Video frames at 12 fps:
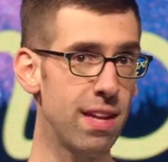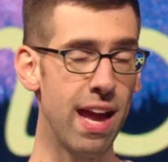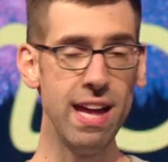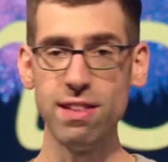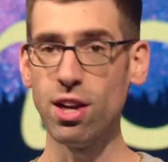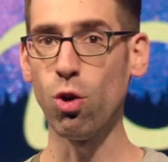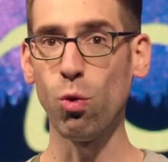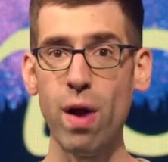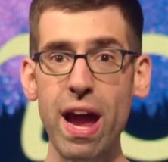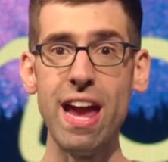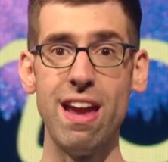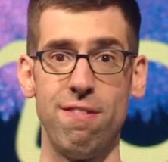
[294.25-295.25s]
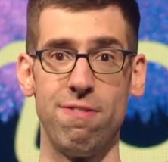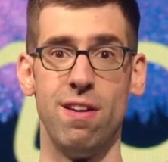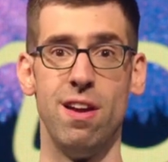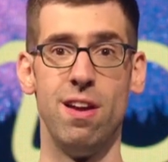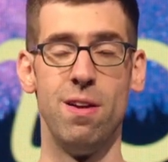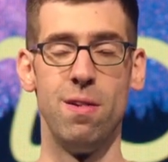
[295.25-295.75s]
and the grave,
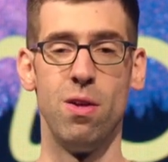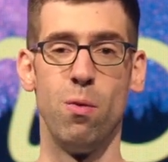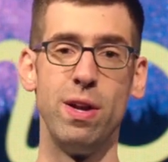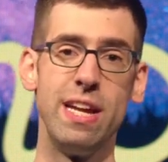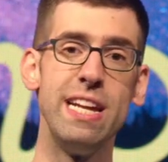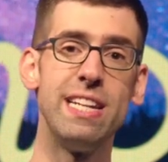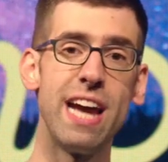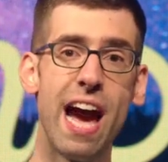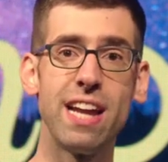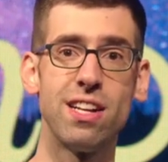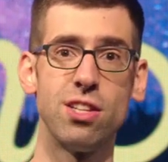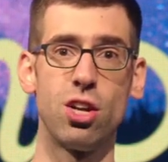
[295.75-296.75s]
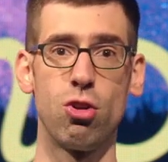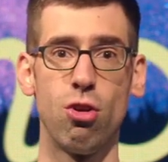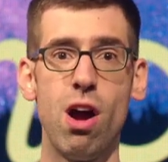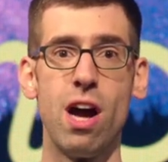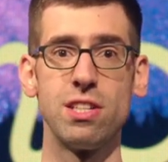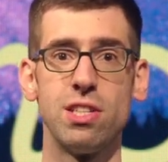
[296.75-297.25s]
when he died on the
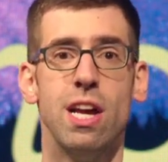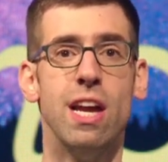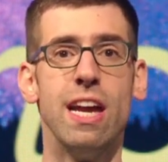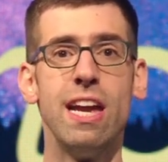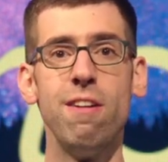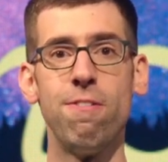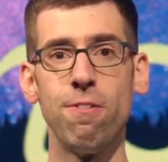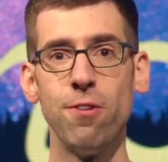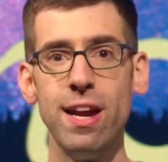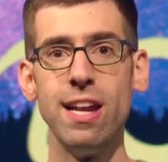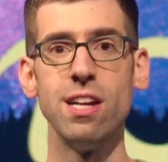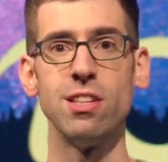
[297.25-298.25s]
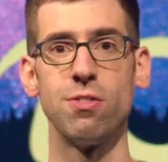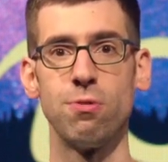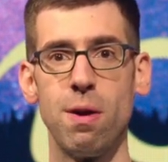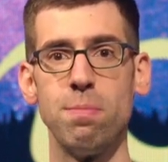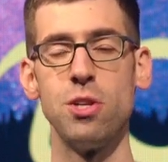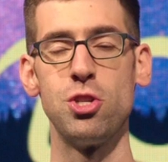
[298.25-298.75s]
cross, he freed us
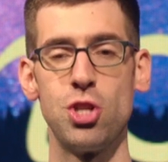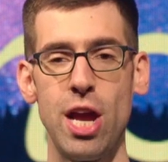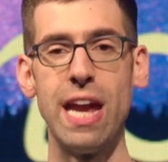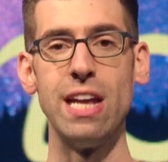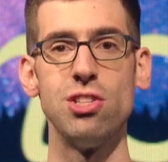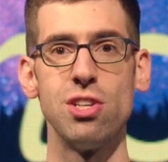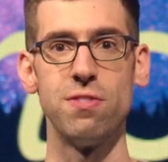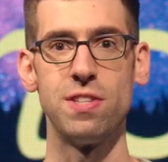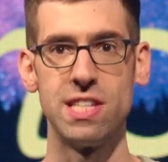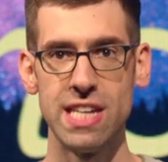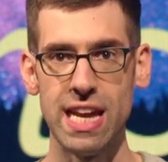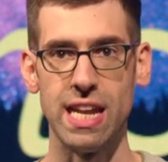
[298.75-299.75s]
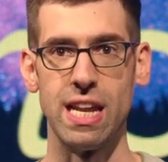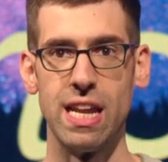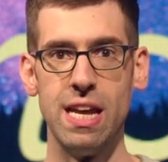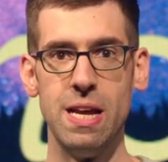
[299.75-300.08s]
from the chains of sin.